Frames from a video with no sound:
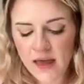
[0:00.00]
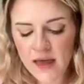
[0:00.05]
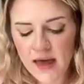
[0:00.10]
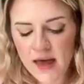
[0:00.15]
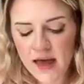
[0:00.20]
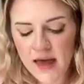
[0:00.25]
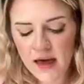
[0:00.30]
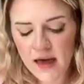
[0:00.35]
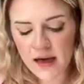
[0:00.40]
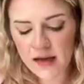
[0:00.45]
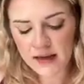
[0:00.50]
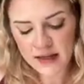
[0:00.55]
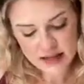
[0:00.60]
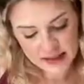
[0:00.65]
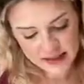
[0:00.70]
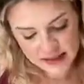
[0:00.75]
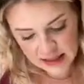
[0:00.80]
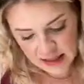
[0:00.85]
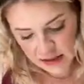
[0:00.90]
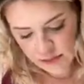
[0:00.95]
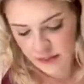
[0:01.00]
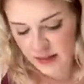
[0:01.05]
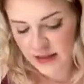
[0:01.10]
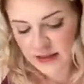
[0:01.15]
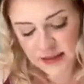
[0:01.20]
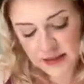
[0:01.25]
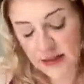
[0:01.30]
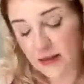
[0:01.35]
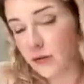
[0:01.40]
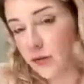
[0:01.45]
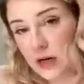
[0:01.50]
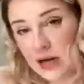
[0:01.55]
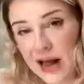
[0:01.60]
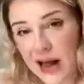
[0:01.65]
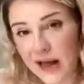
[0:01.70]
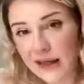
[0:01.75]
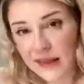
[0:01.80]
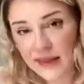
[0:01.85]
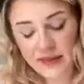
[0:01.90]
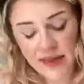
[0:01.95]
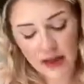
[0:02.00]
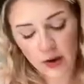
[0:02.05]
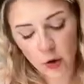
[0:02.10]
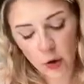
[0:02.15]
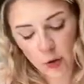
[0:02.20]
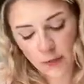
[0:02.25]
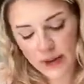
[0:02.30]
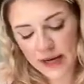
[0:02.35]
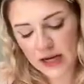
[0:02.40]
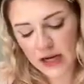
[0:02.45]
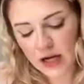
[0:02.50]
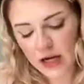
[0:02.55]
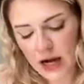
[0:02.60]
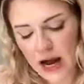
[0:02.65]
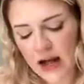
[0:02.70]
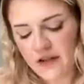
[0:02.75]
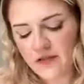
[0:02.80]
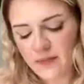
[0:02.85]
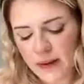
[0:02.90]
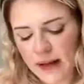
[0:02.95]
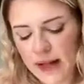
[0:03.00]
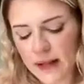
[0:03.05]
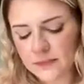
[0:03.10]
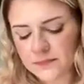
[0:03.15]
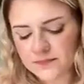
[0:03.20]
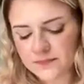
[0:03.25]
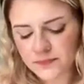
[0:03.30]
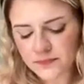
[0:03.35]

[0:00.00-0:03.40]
Basically, we're going to highlight that whole paragraph, but